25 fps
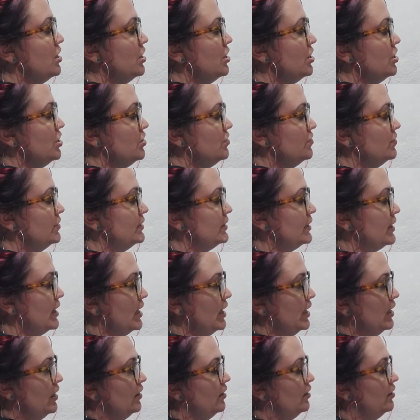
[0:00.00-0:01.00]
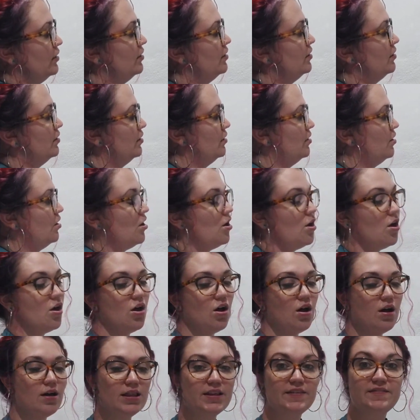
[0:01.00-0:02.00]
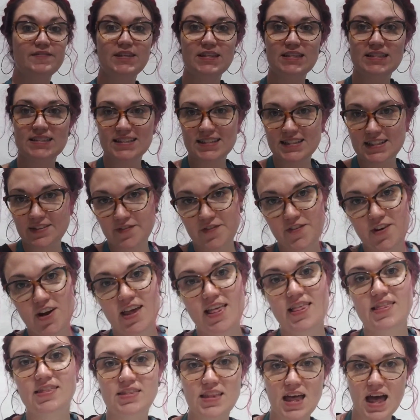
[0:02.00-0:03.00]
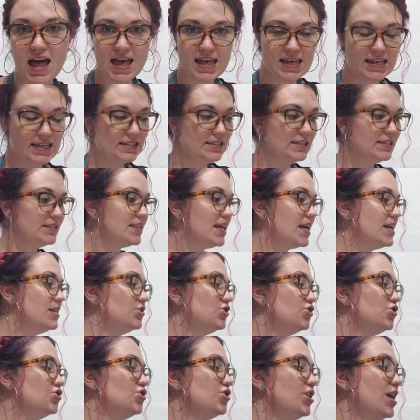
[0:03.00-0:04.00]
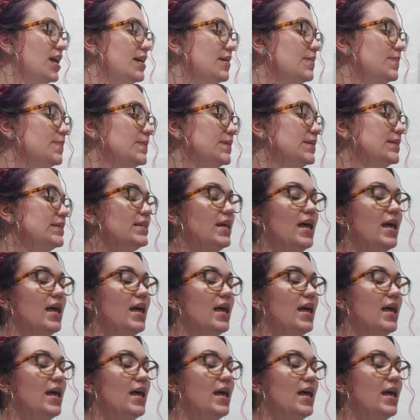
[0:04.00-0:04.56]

using all of these different lines and shapes,